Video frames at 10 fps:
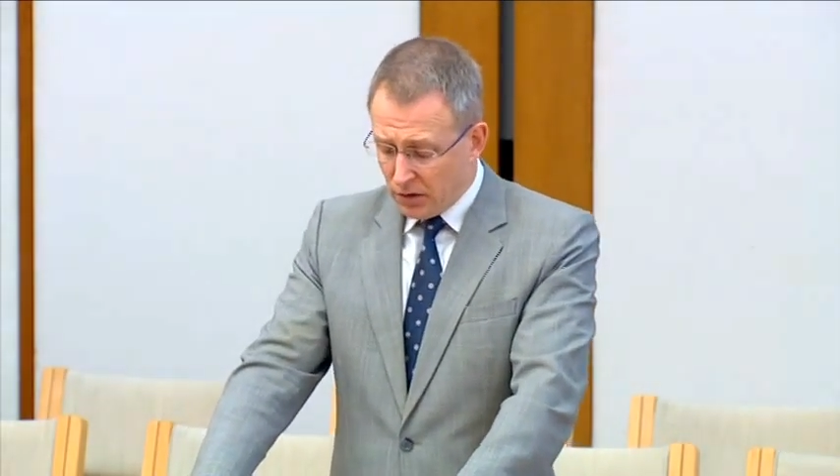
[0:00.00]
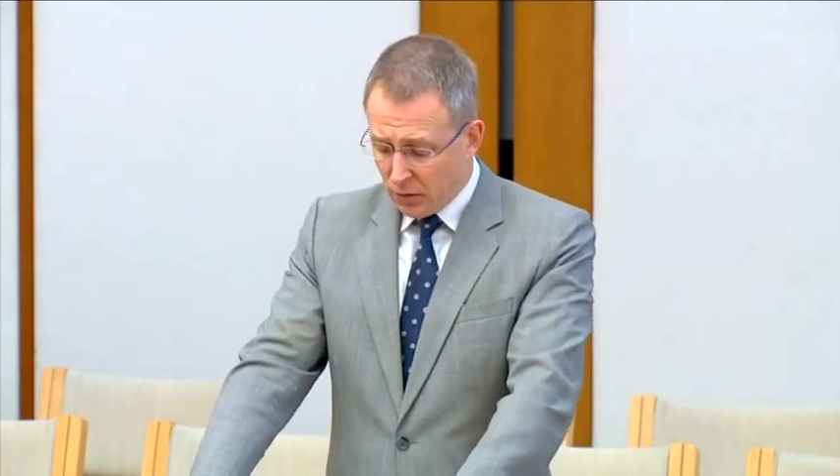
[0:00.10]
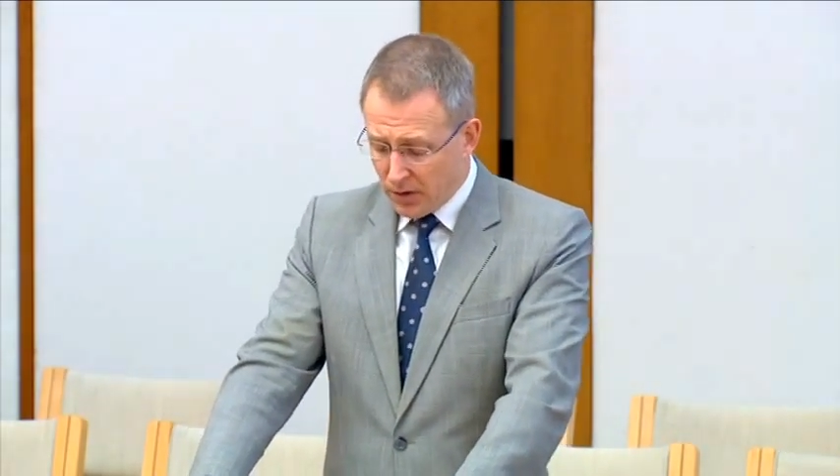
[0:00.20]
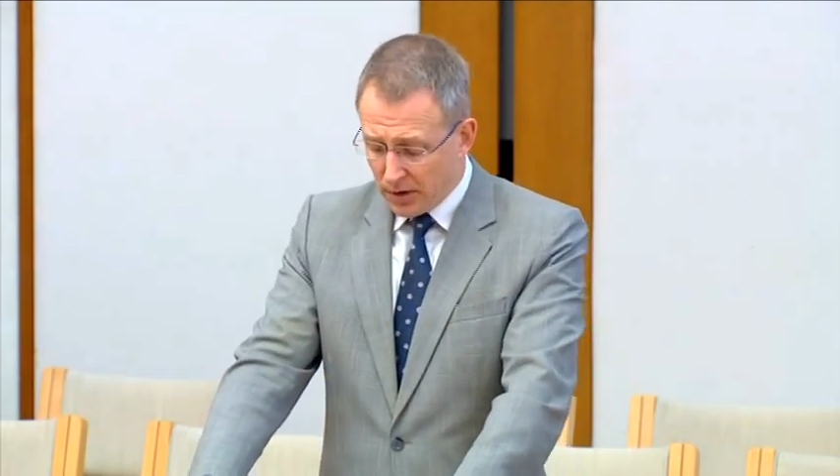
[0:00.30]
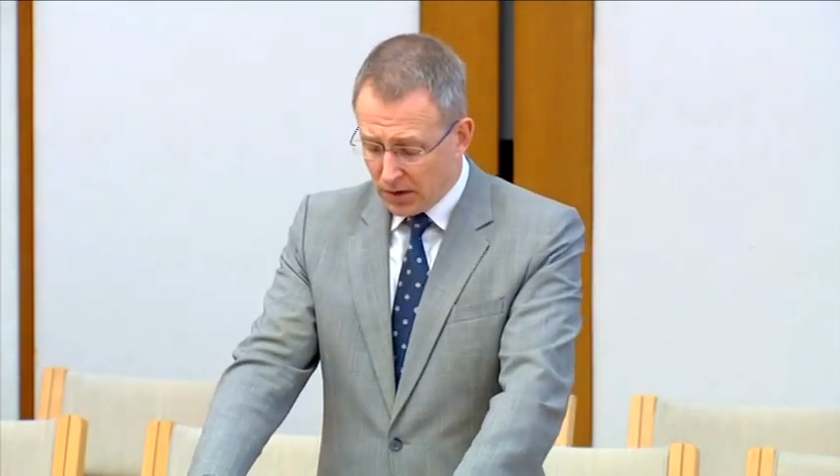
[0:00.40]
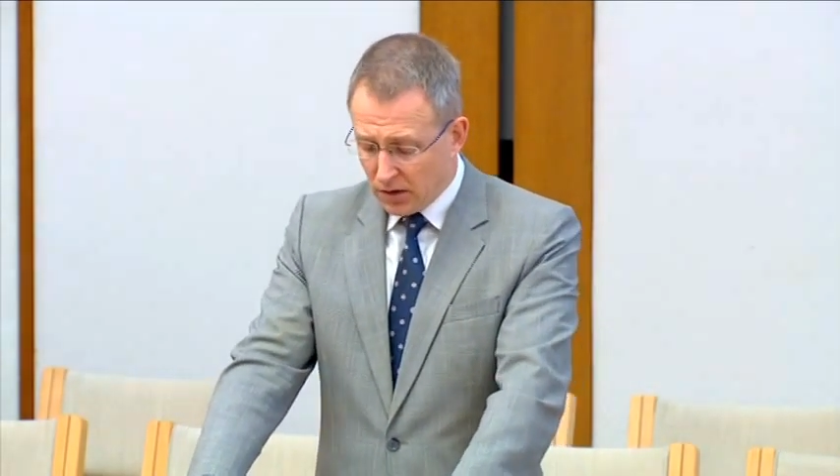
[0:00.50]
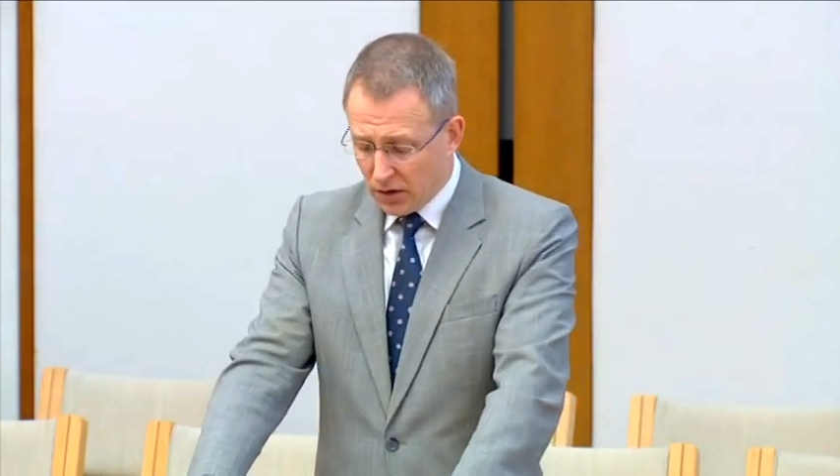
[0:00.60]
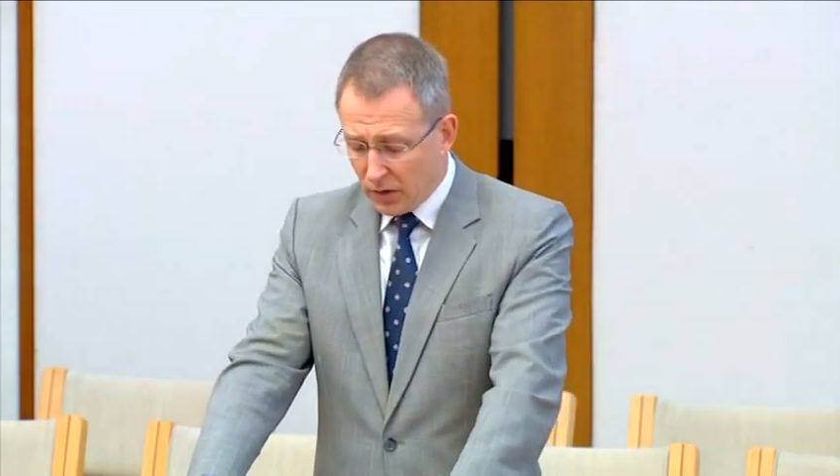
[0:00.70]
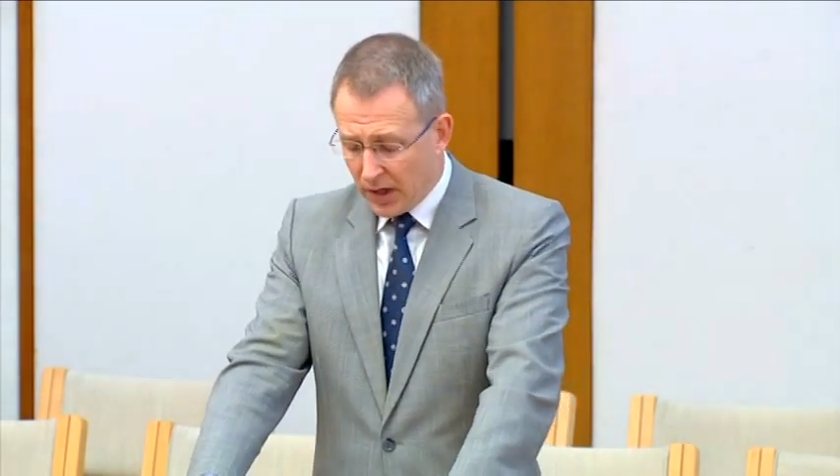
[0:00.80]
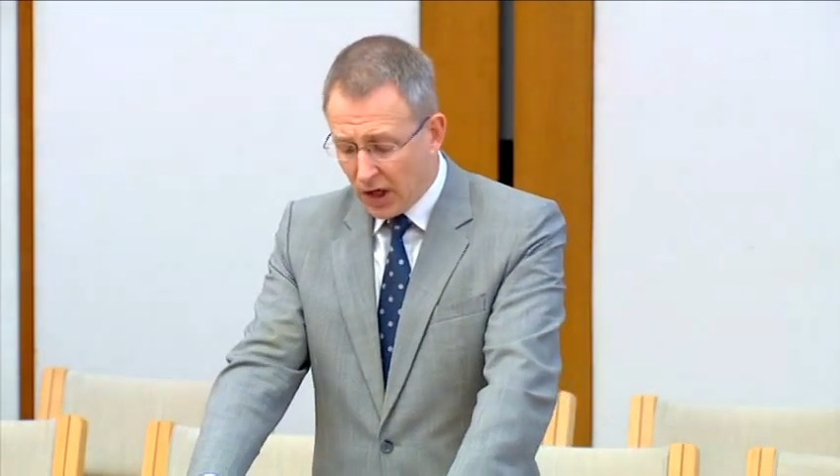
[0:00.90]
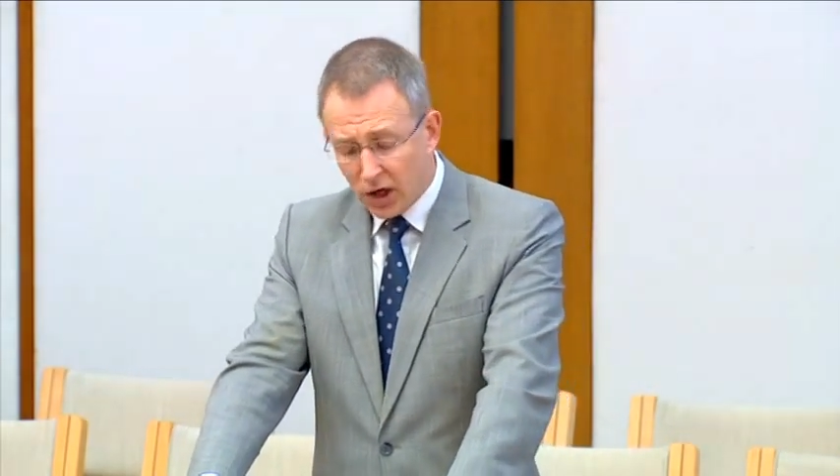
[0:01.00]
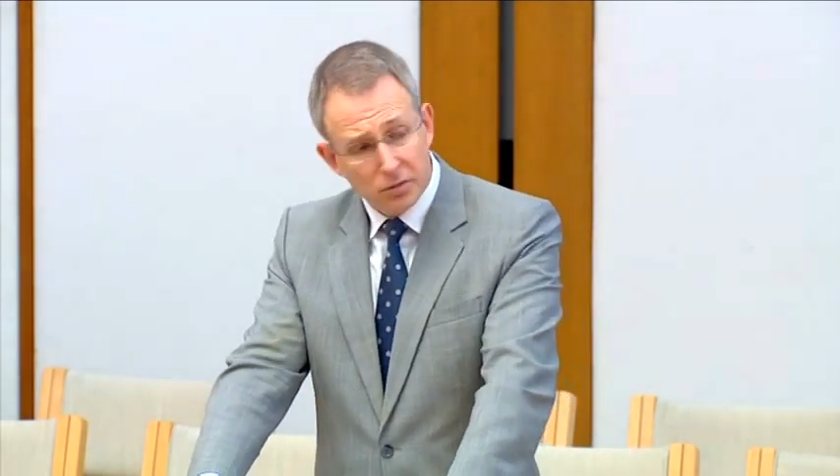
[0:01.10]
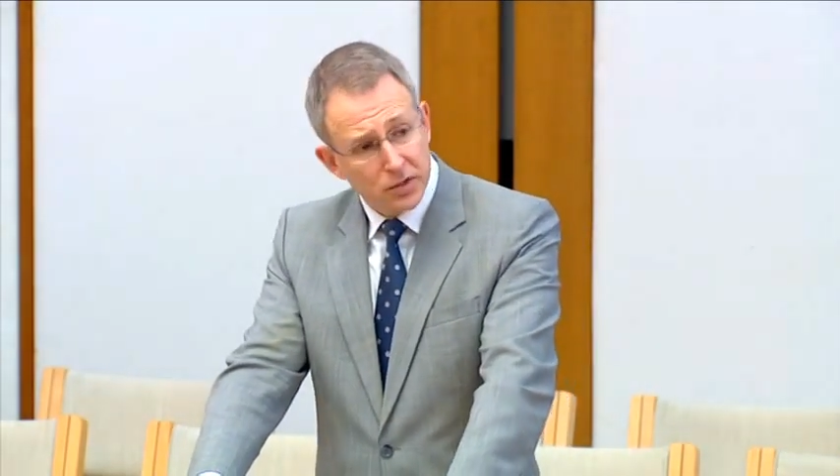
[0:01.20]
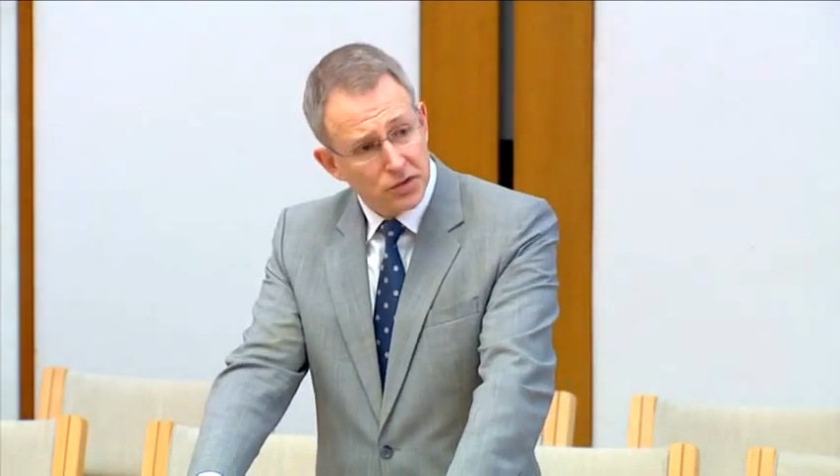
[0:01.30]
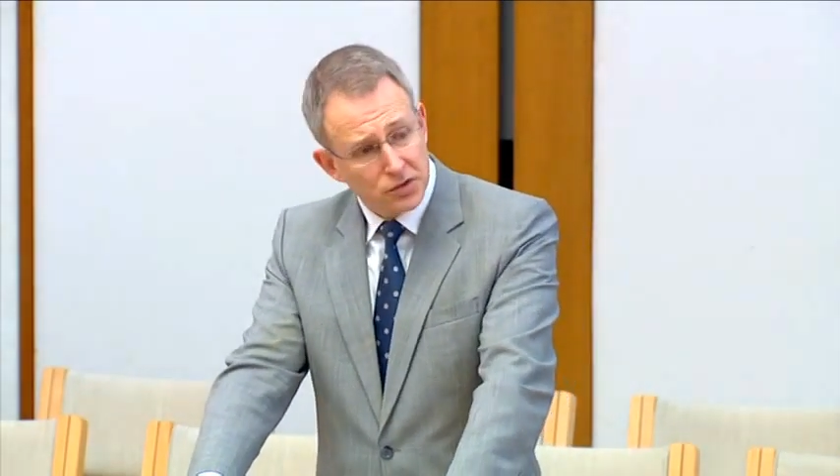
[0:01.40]
women who are
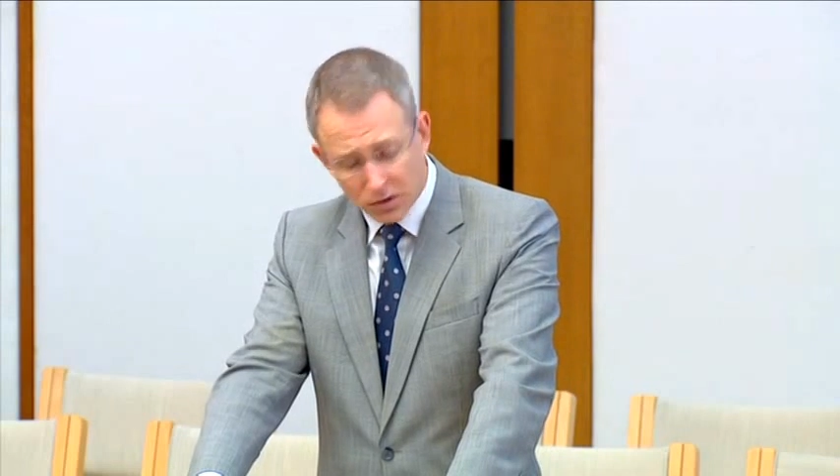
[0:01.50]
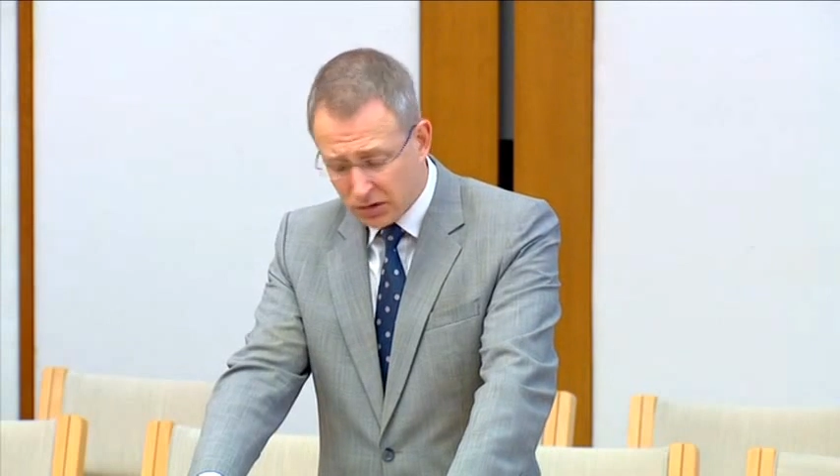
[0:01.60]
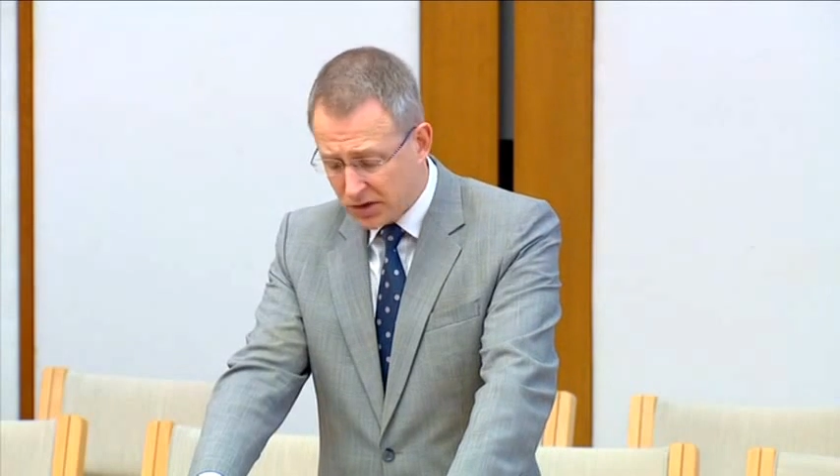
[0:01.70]
homeless or